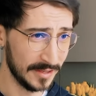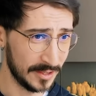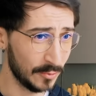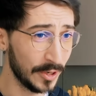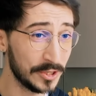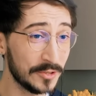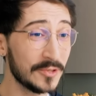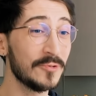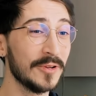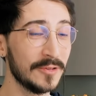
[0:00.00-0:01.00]
switch to
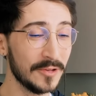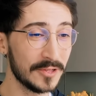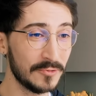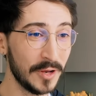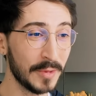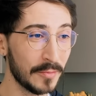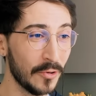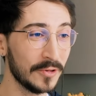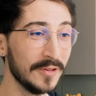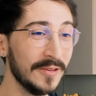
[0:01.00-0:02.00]
the streaming
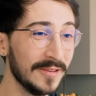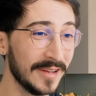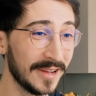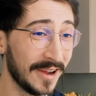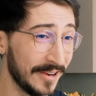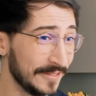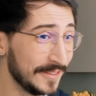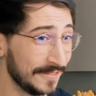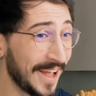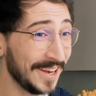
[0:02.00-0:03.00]
model kind of
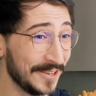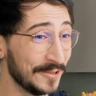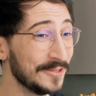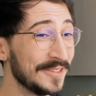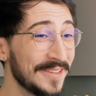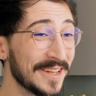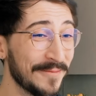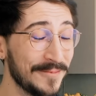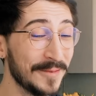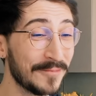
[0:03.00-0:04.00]
devalued the,
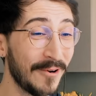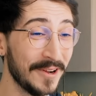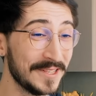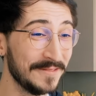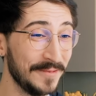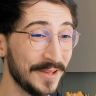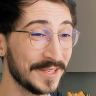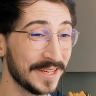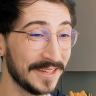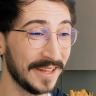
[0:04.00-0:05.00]
the price of
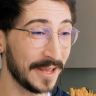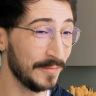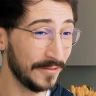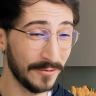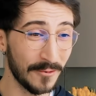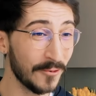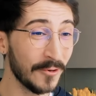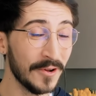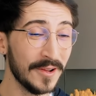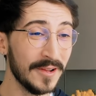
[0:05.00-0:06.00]
music. Like
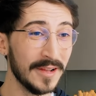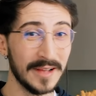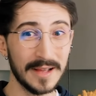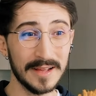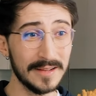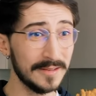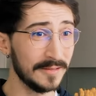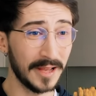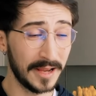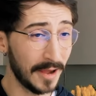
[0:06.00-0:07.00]
before, uh,
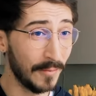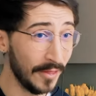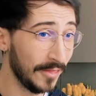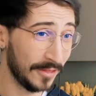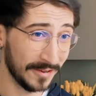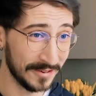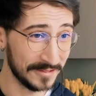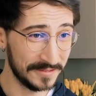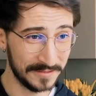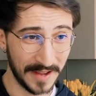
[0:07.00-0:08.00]
like a month
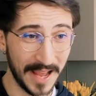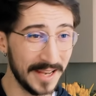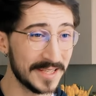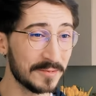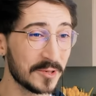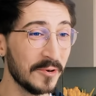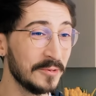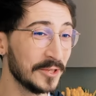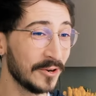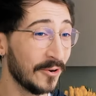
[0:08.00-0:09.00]
of any
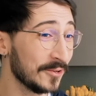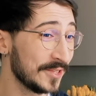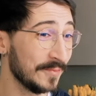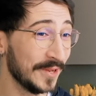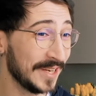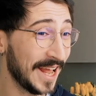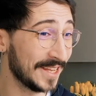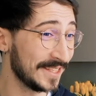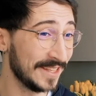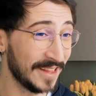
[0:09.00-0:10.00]
subscription costs a bit
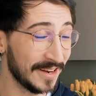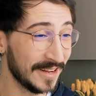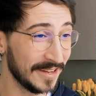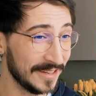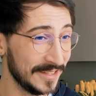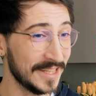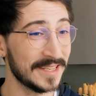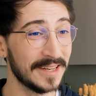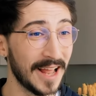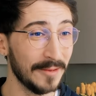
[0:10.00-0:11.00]
less than a
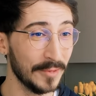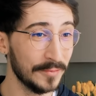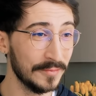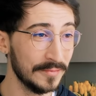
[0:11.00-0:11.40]
decent album.